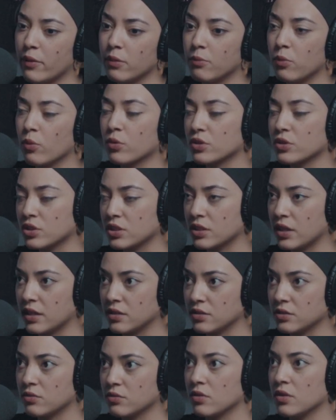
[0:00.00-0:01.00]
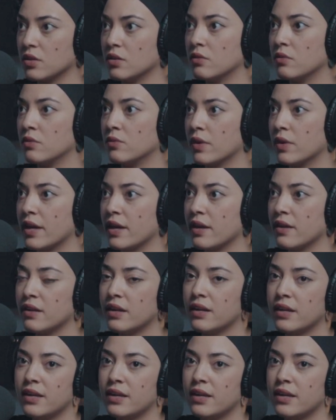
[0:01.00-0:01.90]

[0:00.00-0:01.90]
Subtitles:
abortion has grown, right?